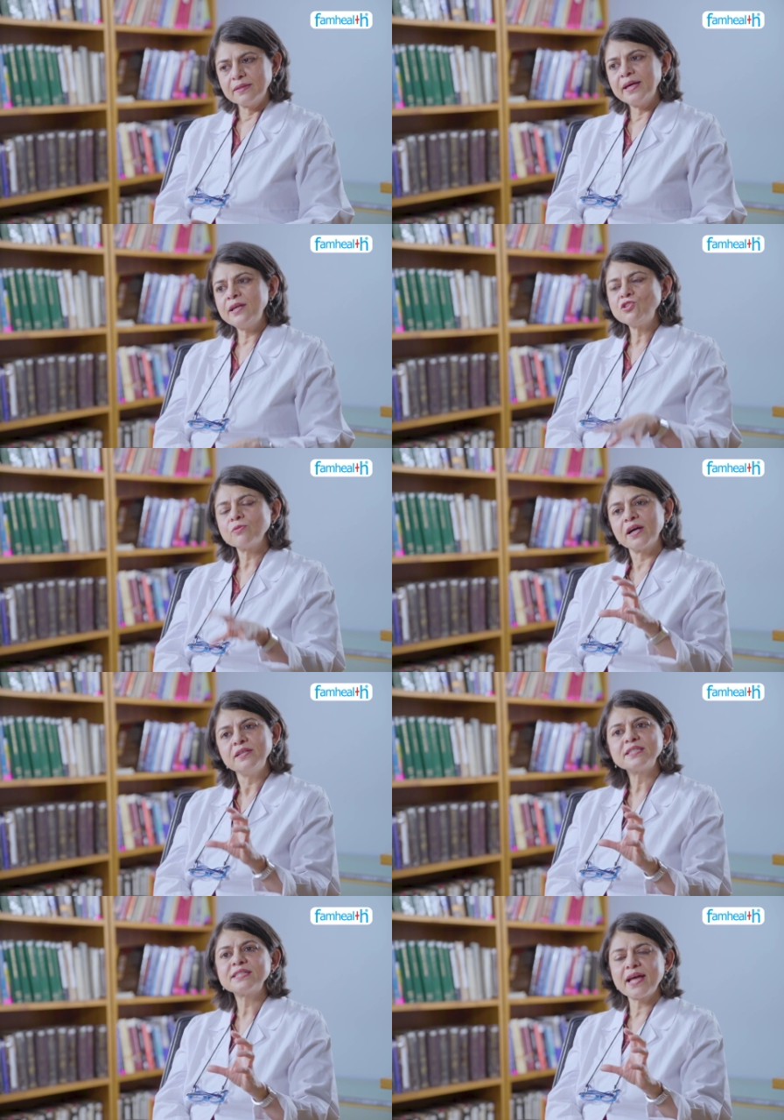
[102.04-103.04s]
then to
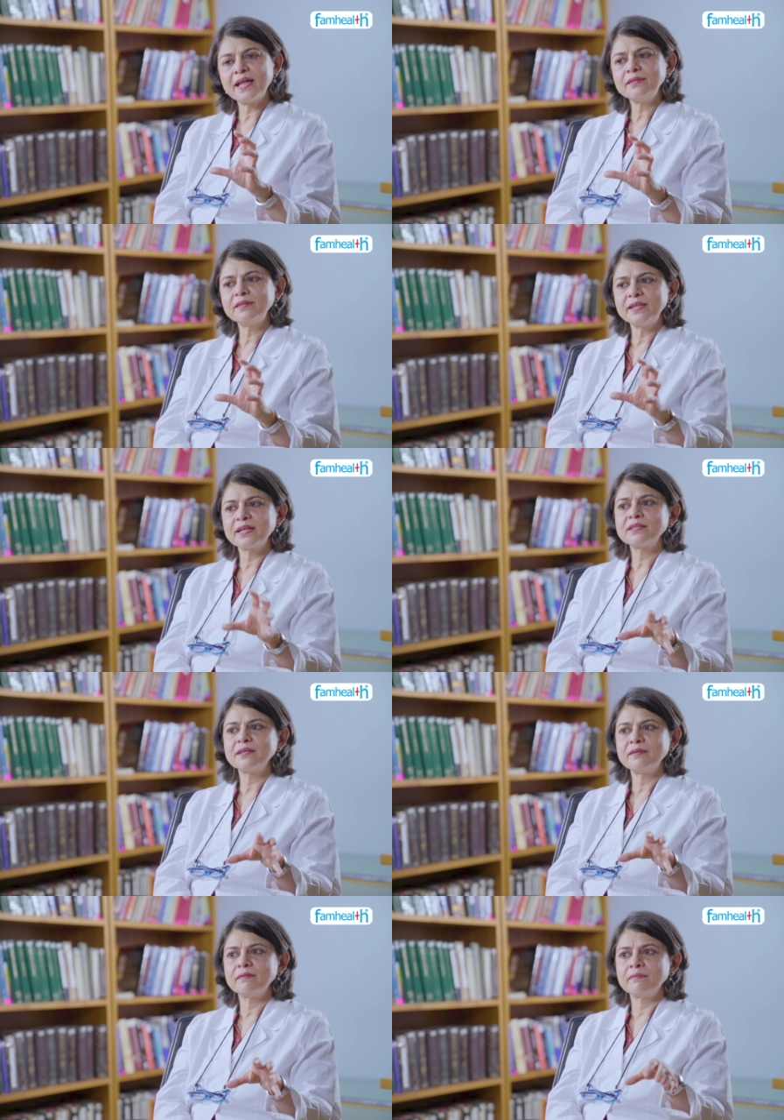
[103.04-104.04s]
understand the ex
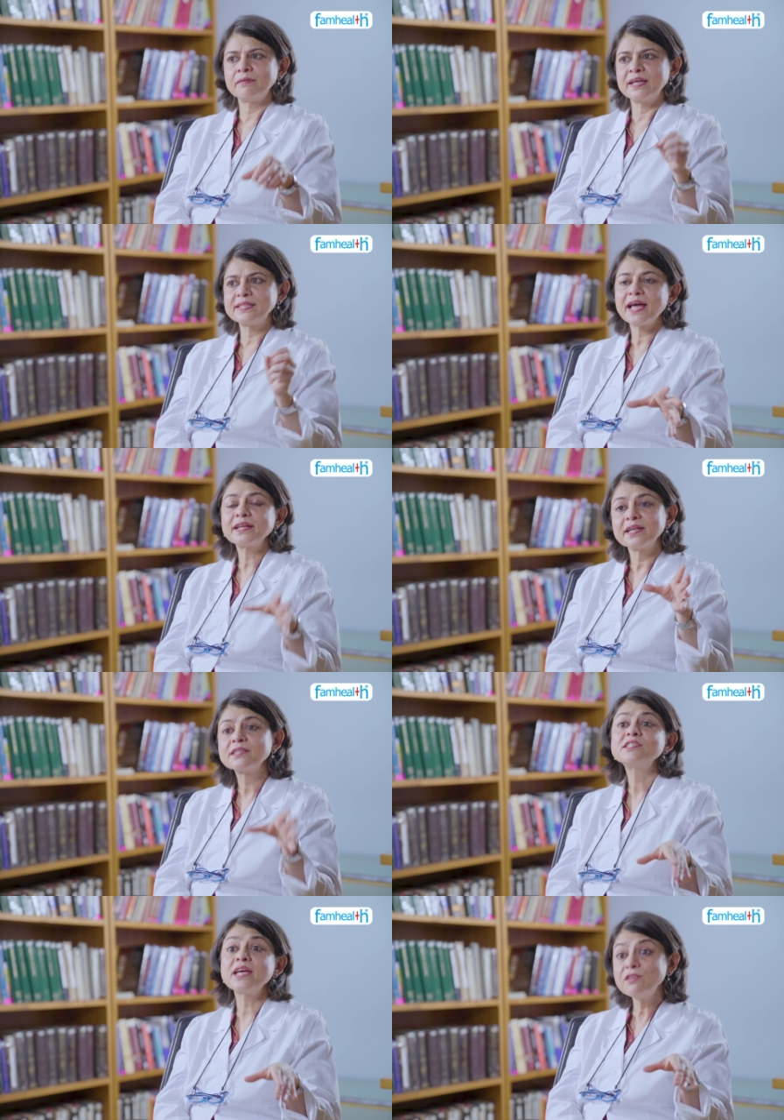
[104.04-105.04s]
exact
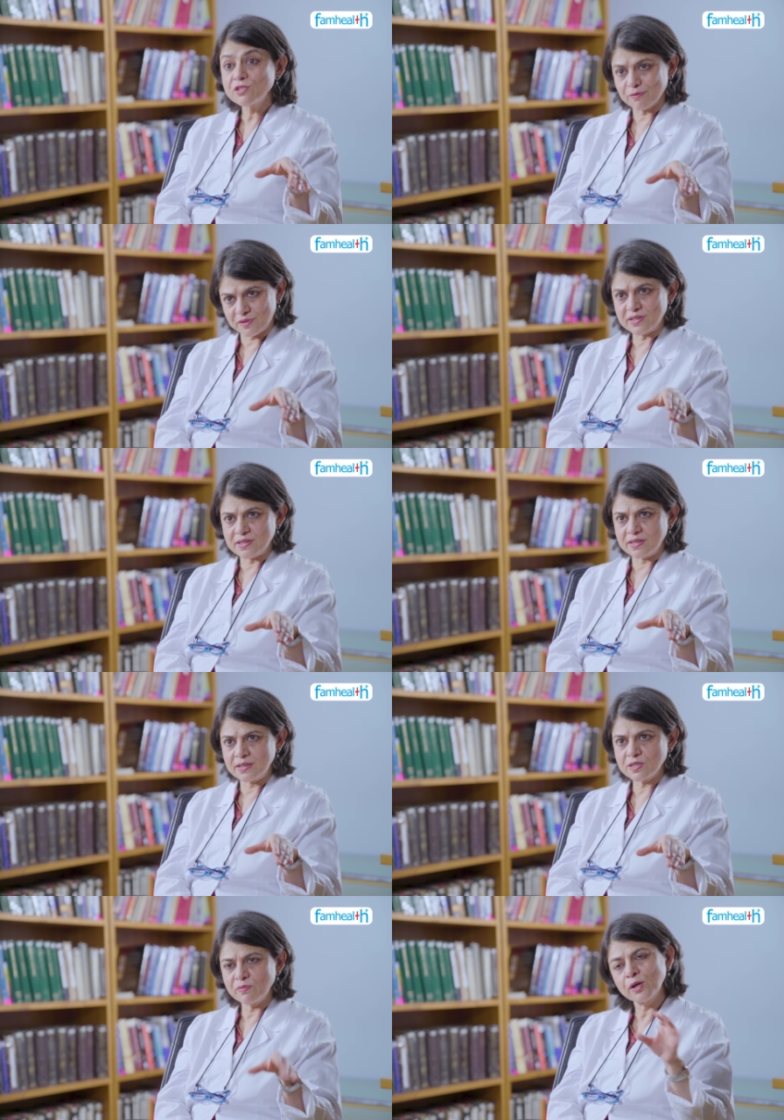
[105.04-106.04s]
extent of the
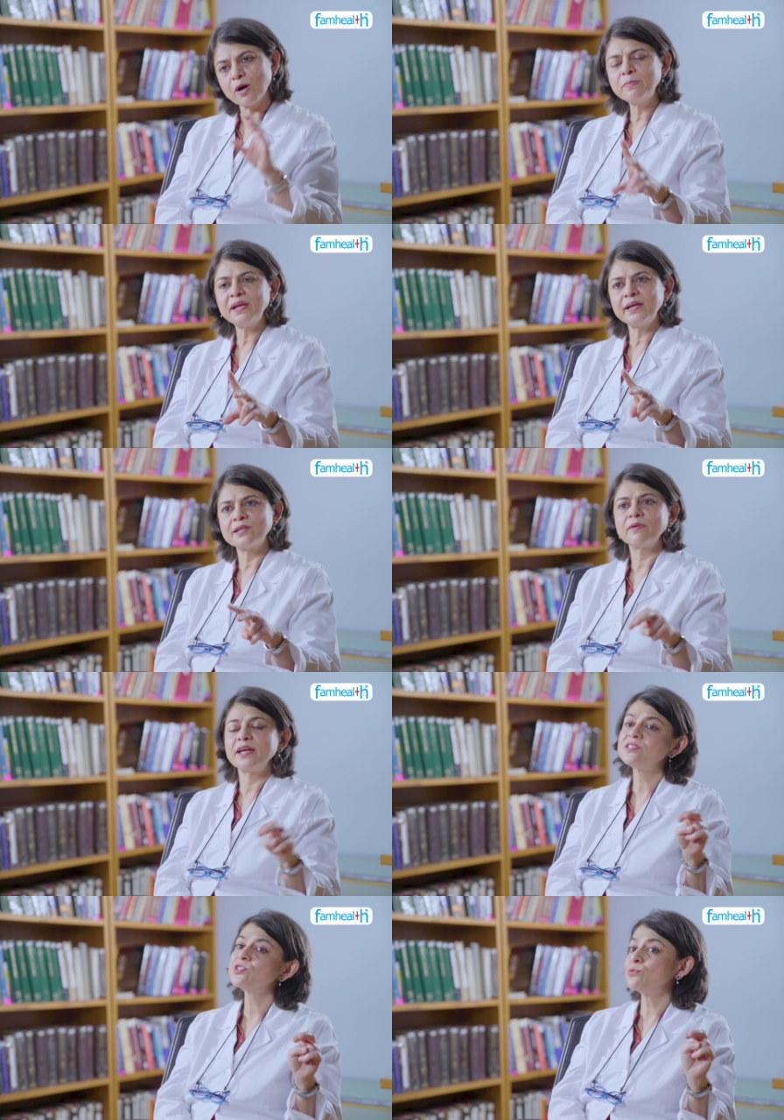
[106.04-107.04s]
disease, we commonly
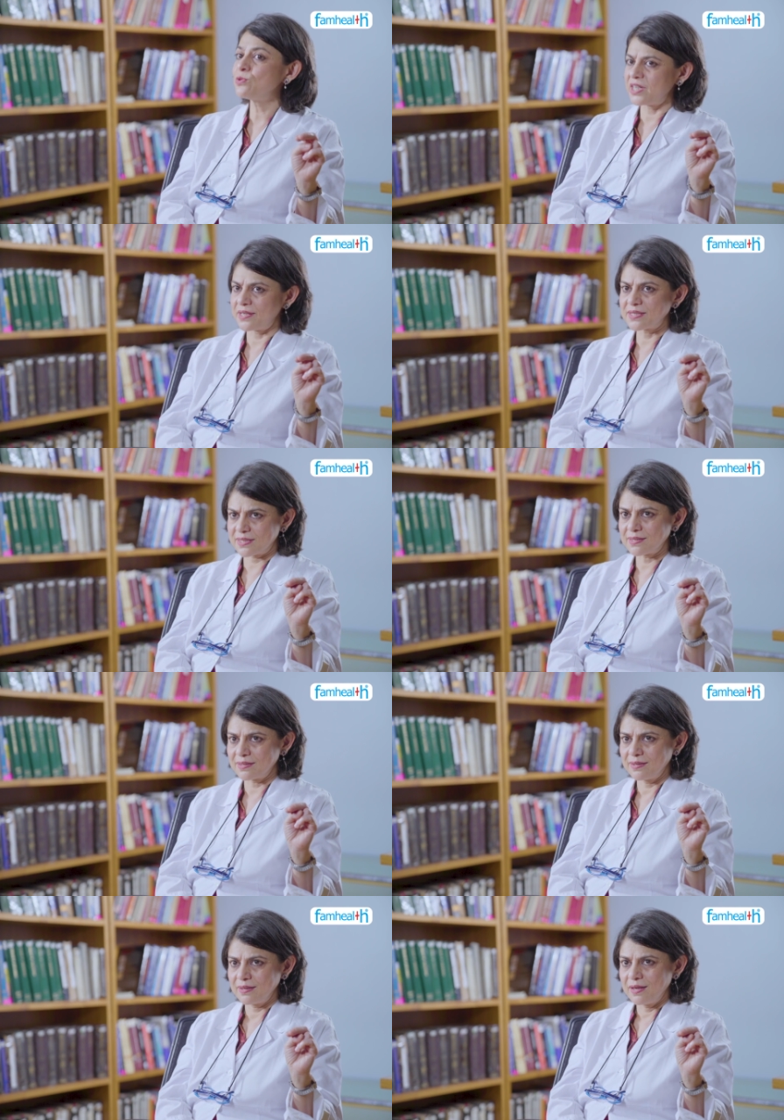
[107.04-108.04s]
advise two tests.
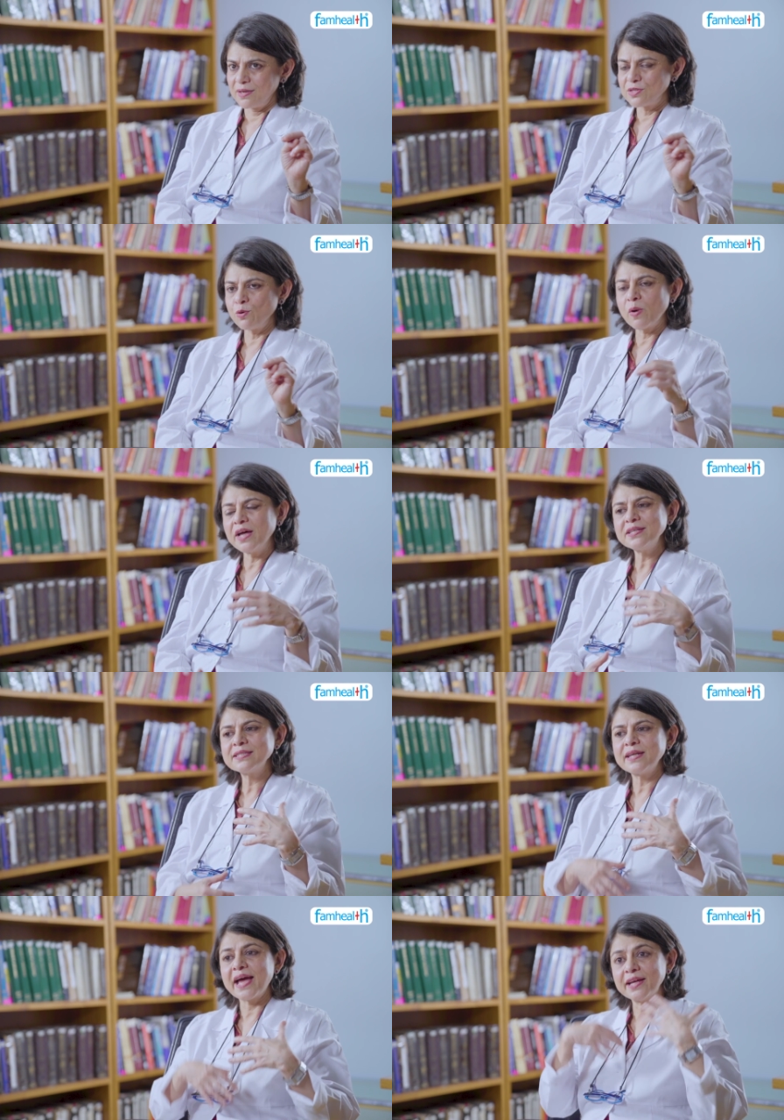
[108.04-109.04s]
So one
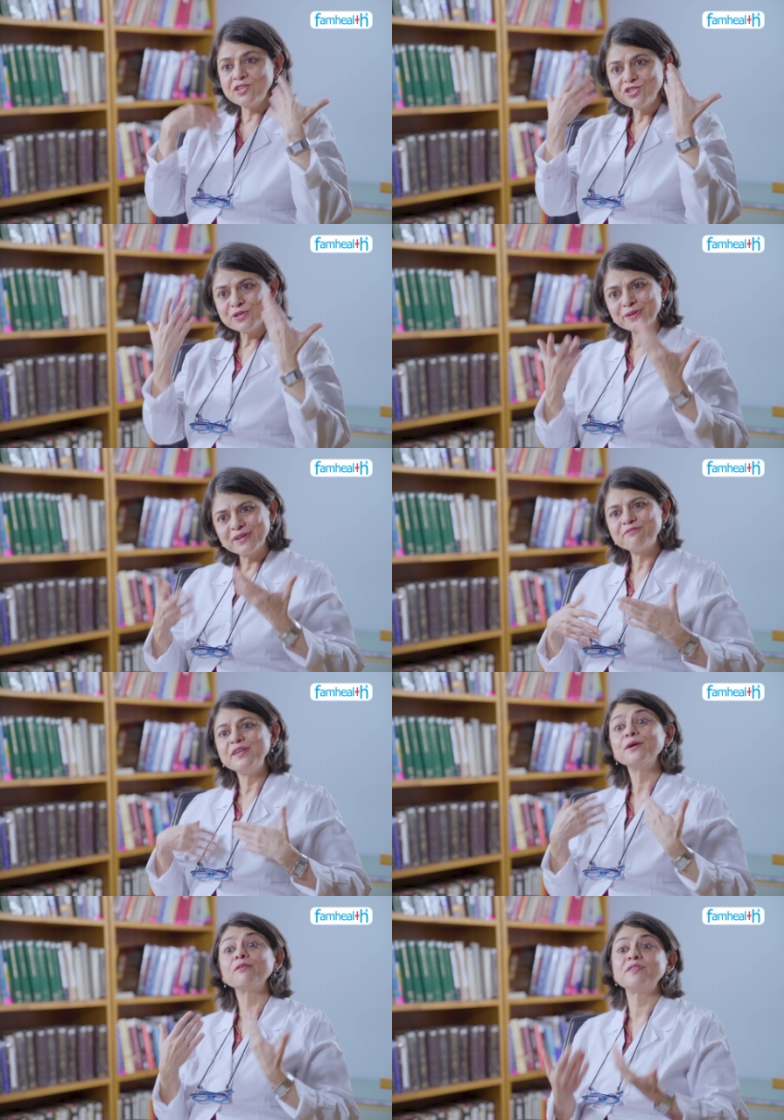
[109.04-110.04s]
is an
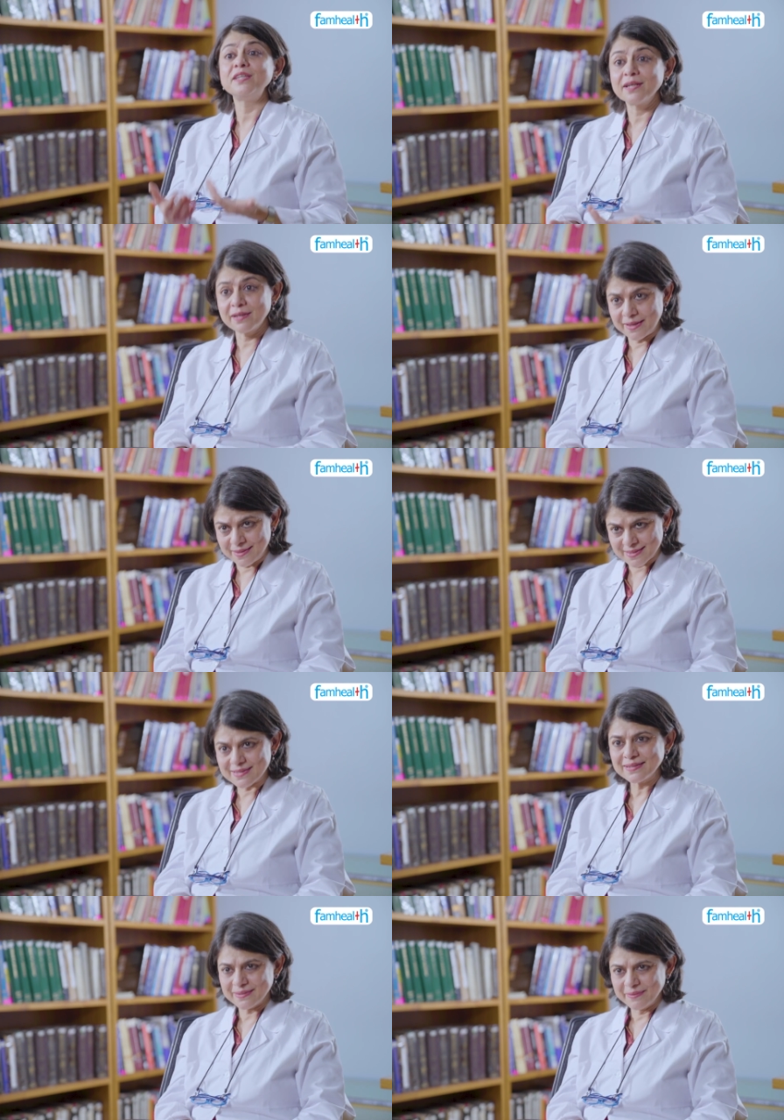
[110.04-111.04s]
angiography of the
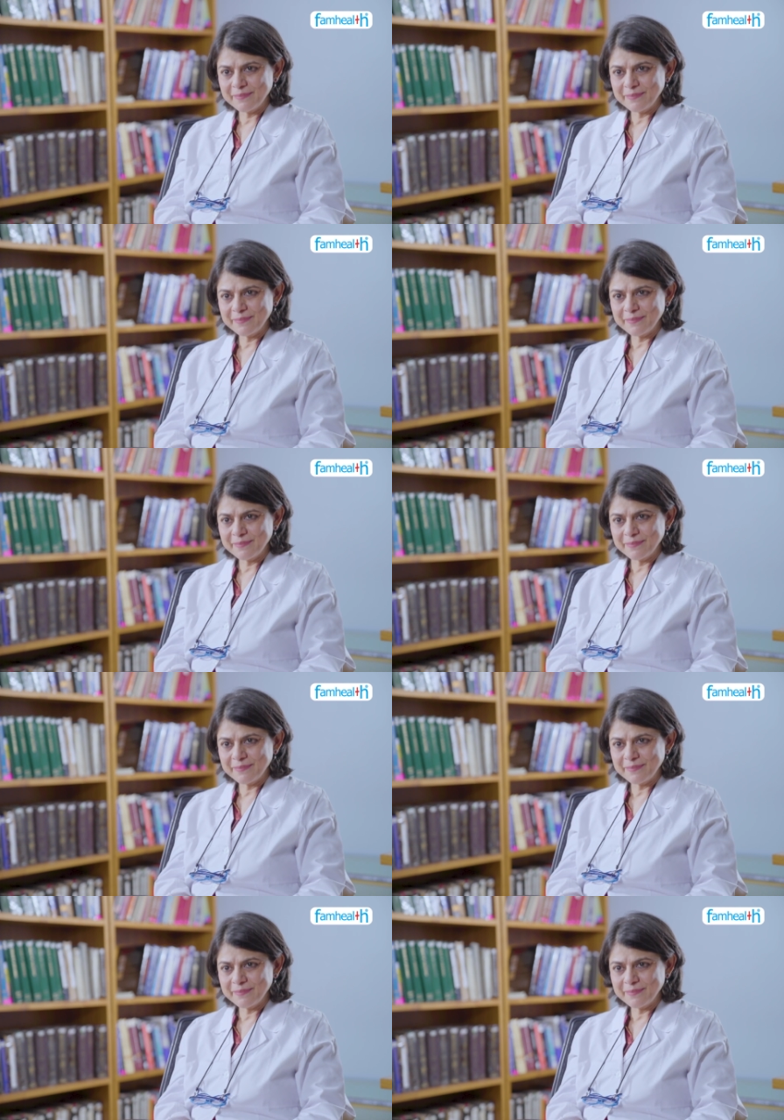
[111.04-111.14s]
eyes.